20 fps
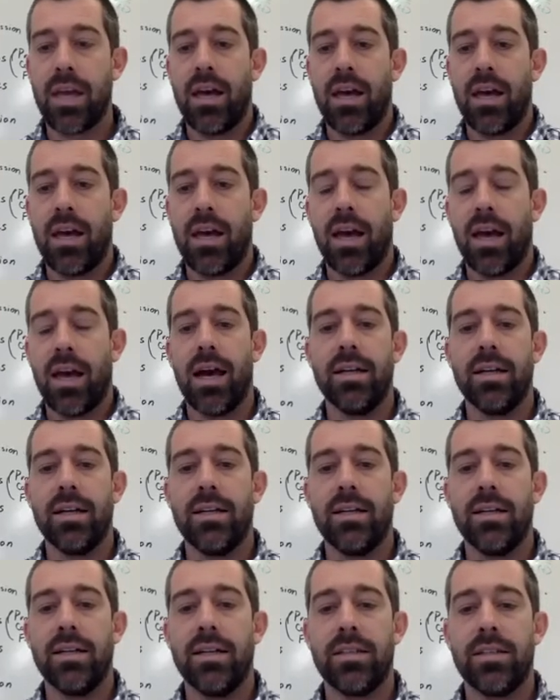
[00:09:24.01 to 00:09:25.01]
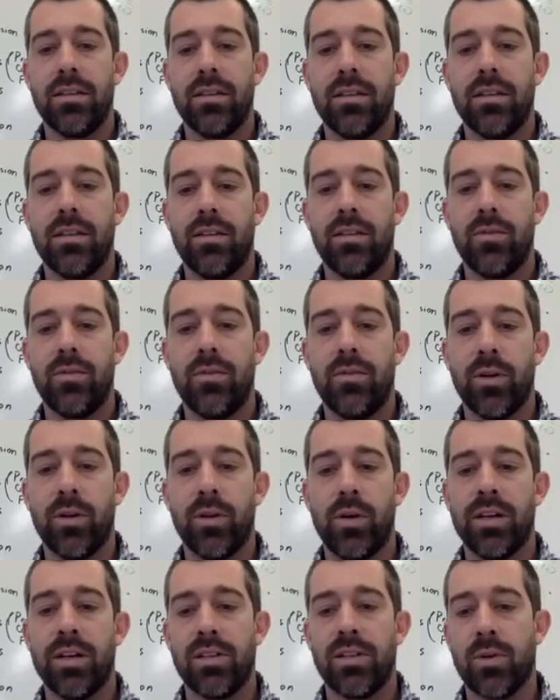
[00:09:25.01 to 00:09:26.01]
And what's
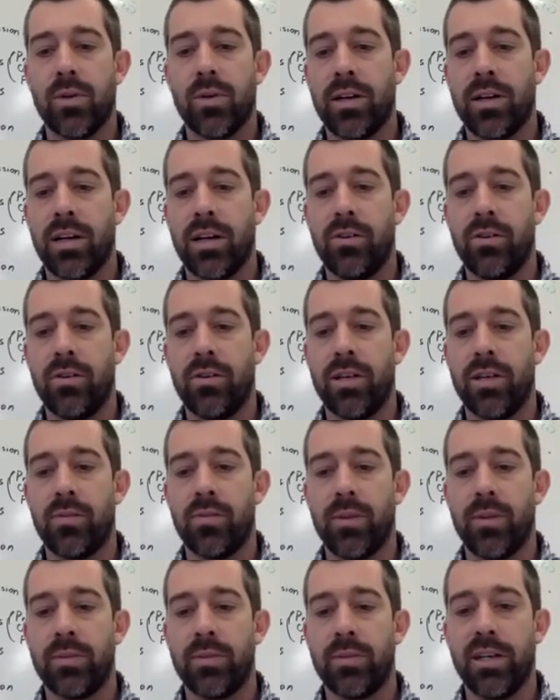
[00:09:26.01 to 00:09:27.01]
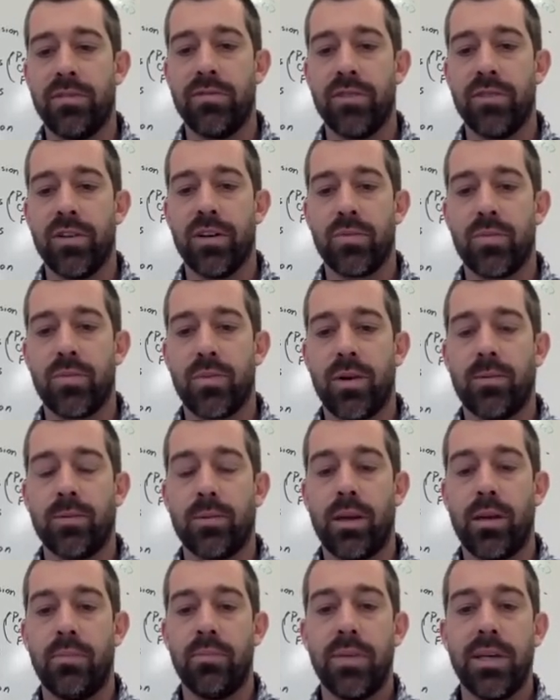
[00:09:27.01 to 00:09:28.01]
weird is we're going to go to another website first,
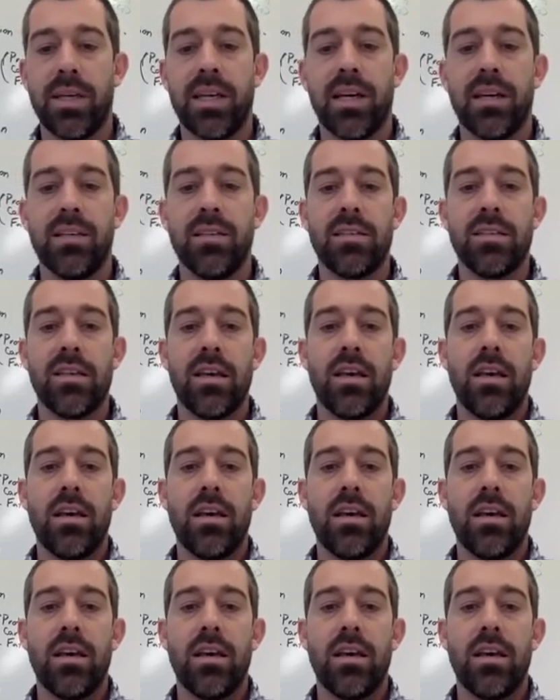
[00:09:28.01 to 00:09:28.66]
probably, because